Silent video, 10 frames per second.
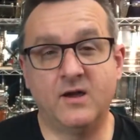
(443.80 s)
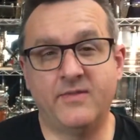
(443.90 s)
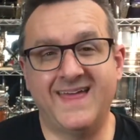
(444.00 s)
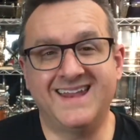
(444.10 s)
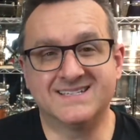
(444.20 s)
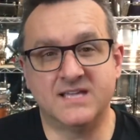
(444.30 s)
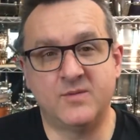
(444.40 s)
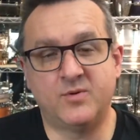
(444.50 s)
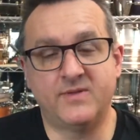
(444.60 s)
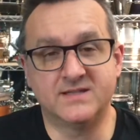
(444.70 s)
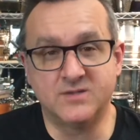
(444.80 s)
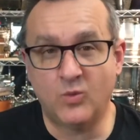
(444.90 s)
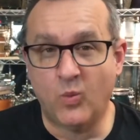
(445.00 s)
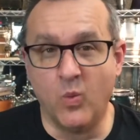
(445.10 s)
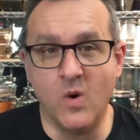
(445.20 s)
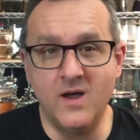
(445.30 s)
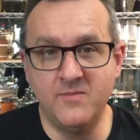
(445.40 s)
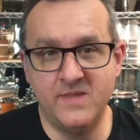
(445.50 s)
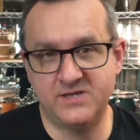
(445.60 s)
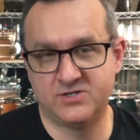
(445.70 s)
in that example, that's a one
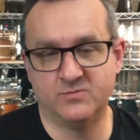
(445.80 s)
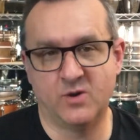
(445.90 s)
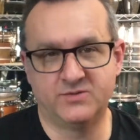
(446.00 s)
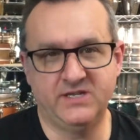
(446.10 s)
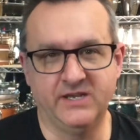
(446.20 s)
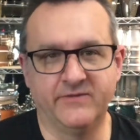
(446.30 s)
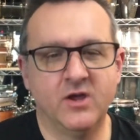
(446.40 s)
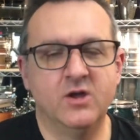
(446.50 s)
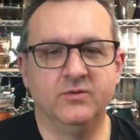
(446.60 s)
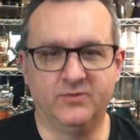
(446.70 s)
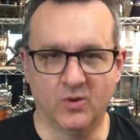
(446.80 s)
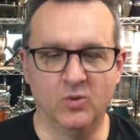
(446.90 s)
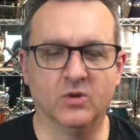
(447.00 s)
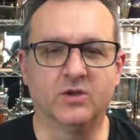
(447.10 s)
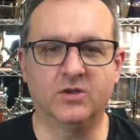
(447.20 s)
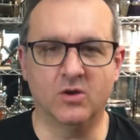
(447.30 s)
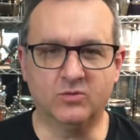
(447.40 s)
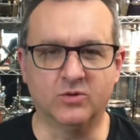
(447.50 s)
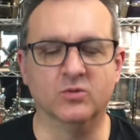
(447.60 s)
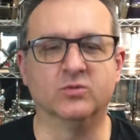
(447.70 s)
measure motif. Dong gong
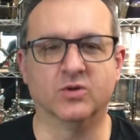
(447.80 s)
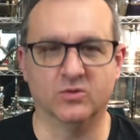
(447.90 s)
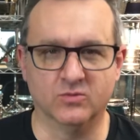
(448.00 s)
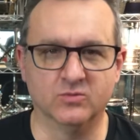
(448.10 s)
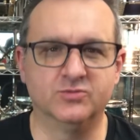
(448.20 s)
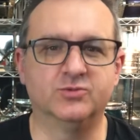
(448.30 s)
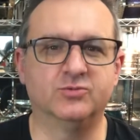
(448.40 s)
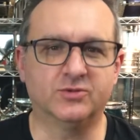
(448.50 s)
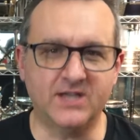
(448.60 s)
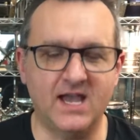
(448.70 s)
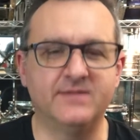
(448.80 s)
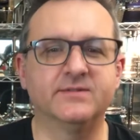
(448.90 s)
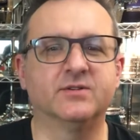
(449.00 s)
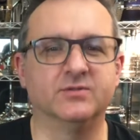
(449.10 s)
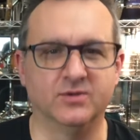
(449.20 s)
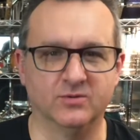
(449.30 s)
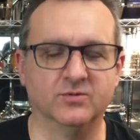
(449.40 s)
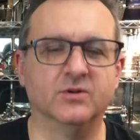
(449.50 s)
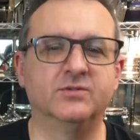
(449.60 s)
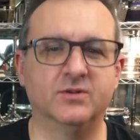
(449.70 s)
gong dong cat
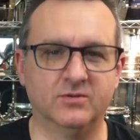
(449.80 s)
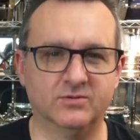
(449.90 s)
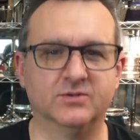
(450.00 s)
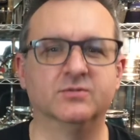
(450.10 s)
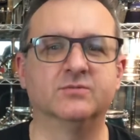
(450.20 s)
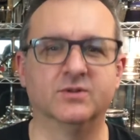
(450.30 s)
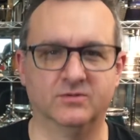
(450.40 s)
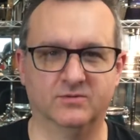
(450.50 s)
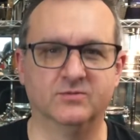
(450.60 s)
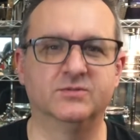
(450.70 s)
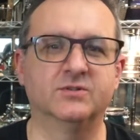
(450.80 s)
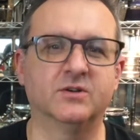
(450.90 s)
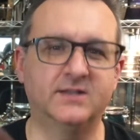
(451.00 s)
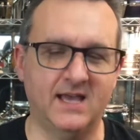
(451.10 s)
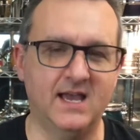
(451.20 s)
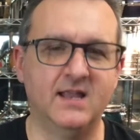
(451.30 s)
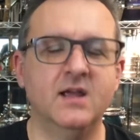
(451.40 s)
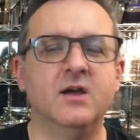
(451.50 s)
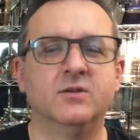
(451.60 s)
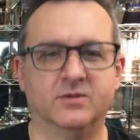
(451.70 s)
dong dong dong dong cat
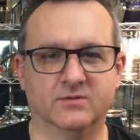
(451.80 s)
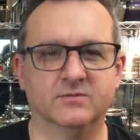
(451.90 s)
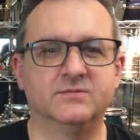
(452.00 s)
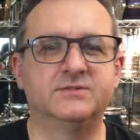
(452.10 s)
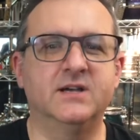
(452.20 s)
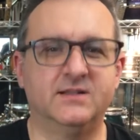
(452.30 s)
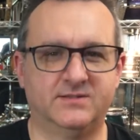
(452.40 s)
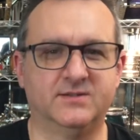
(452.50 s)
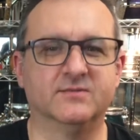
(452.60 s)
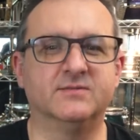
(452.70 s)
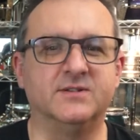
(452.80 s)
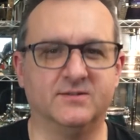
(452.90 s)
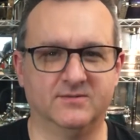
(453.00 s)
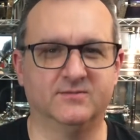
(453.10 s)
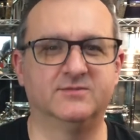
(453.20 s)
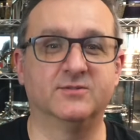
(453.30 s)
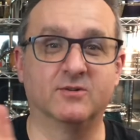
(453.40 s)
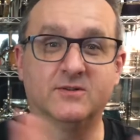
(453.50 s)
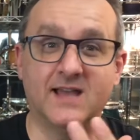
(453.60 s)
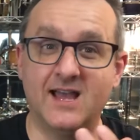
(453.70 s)
dong da dong dong
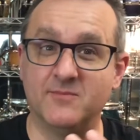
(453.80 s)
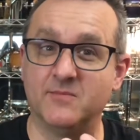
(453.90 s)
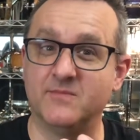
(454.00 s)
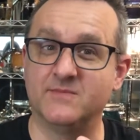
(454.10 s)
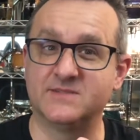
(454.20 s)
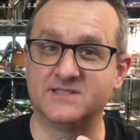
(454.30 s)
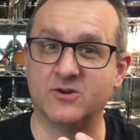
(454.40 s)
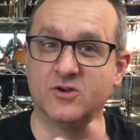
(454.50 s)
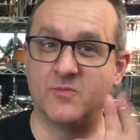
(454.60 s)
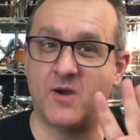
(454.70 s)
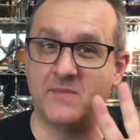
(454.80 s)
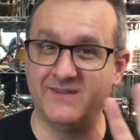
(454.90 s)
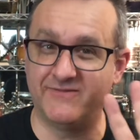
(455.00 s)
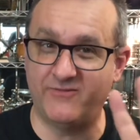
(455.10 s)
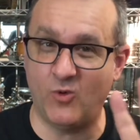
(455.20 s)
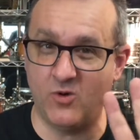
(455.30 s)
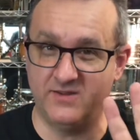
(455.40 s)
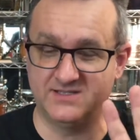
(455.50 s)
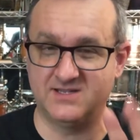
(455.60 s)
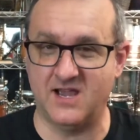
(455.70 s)
cat. Snare drum on beat 4
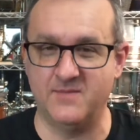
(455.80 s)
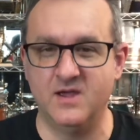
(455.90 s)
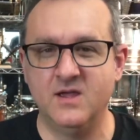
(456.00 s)
this time.